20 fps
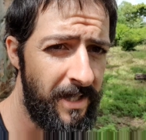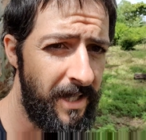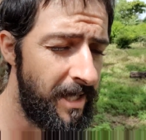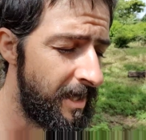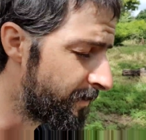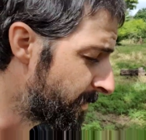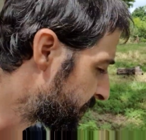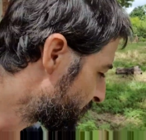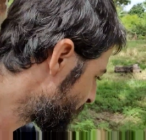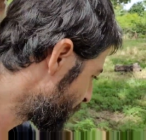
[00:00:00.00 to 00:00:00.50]

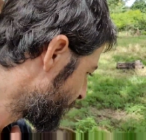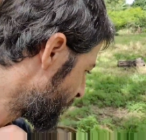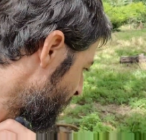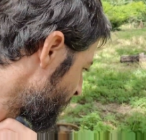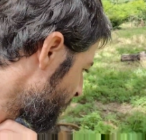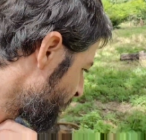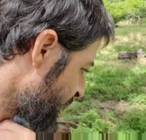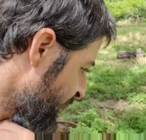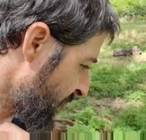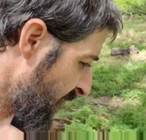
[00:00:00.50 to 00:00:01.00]
elements of it.
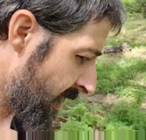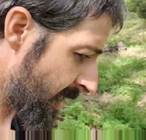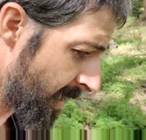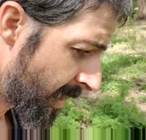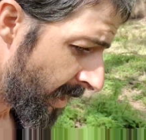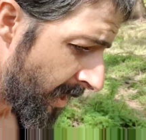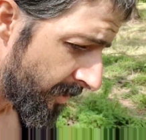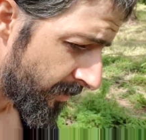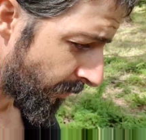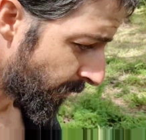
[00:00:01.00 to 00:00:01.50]

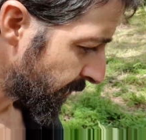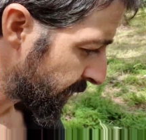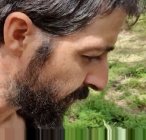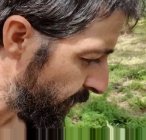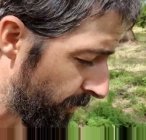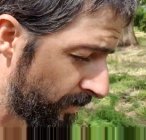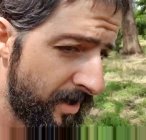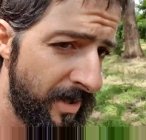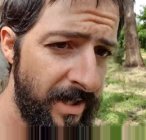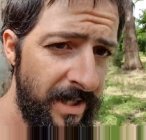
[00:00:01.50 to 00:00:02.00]
So we're
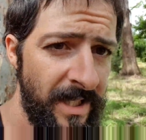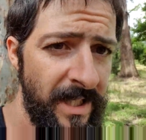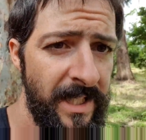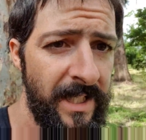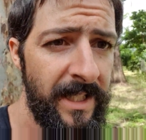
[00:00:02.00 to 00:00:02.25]
using